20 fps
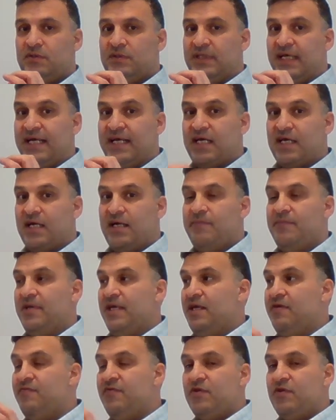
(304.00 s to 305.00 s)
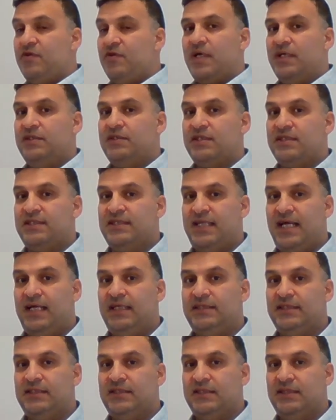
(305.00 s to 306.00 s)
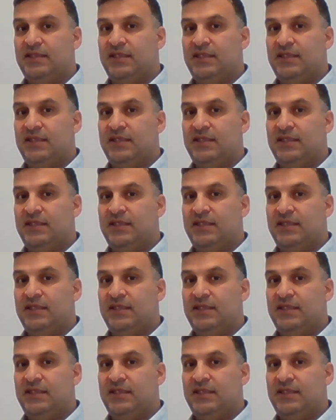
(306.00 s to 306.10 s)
diagram even to understand